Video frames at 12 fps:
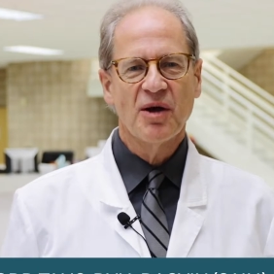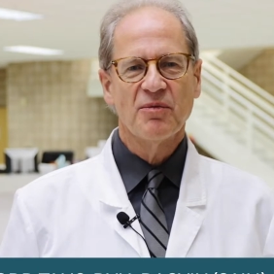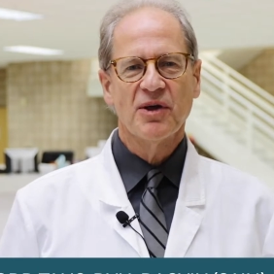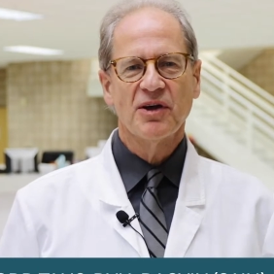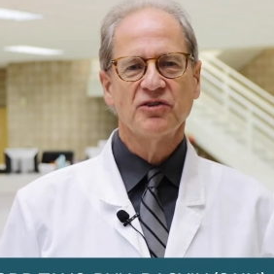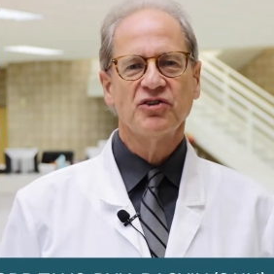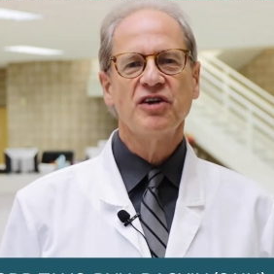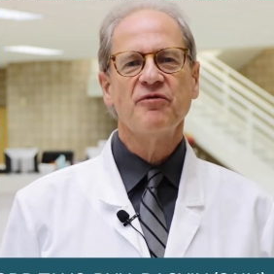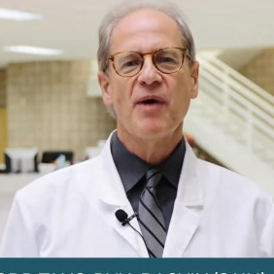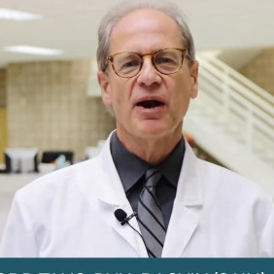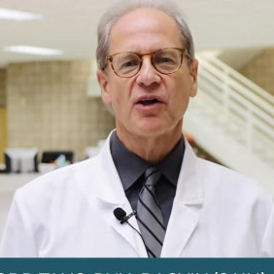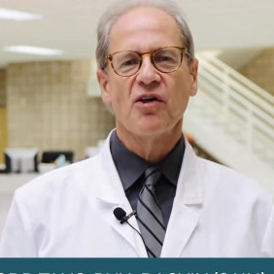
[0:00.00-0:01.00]
I'm the Chief
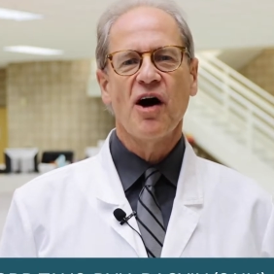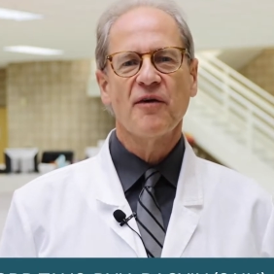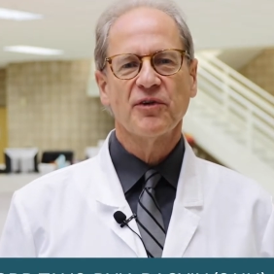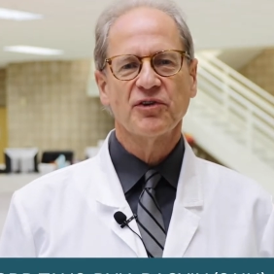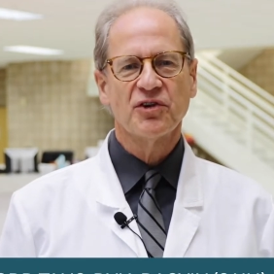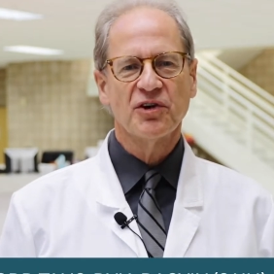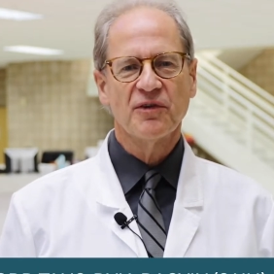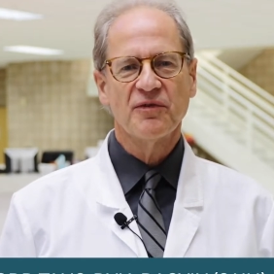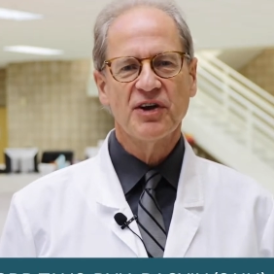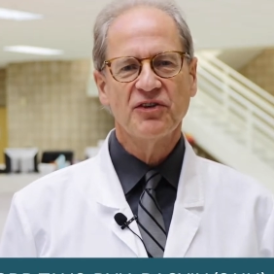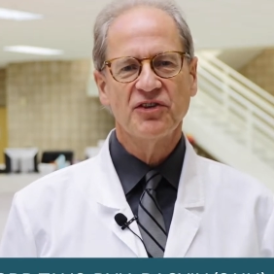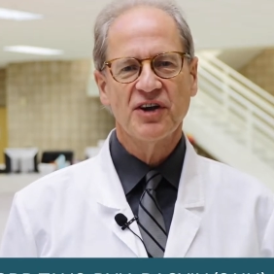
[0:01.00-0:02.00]
Medical Officer at
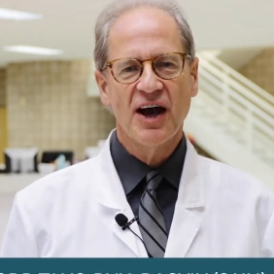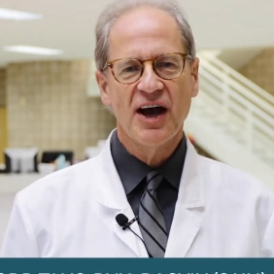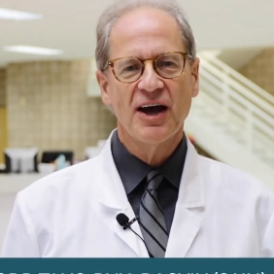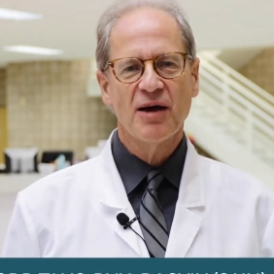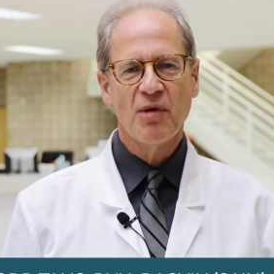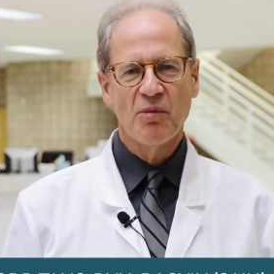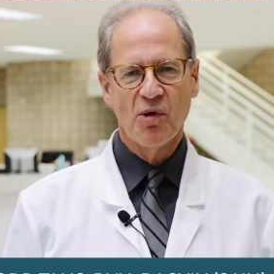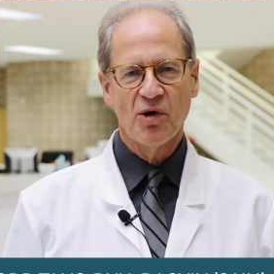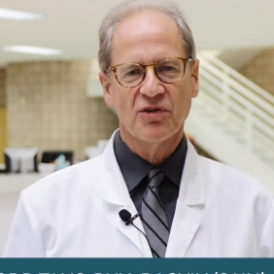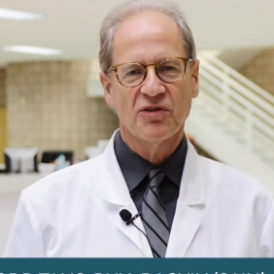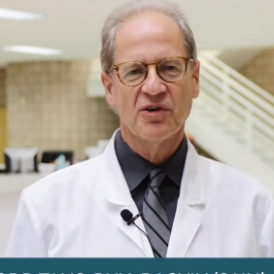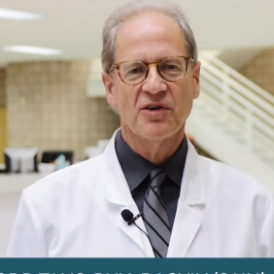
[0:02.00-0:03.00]
VCA. I'm a
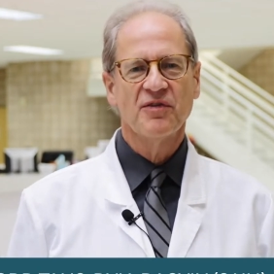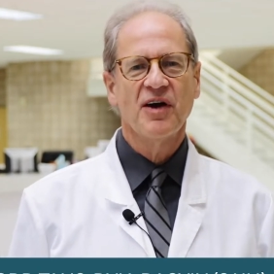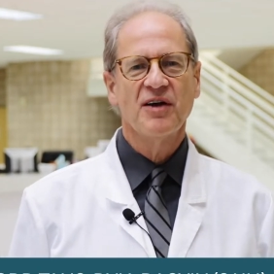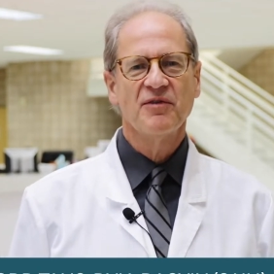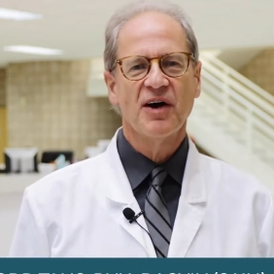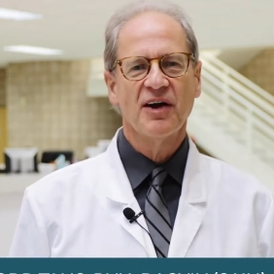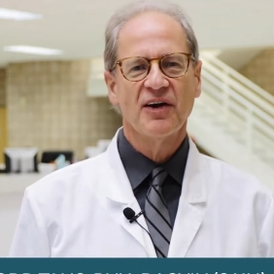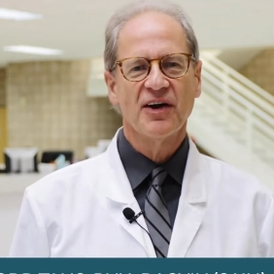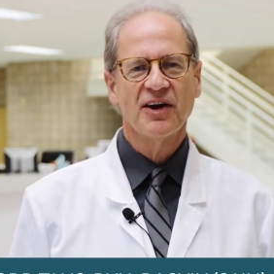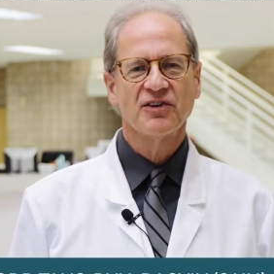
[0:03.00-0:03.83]
board certified veterinary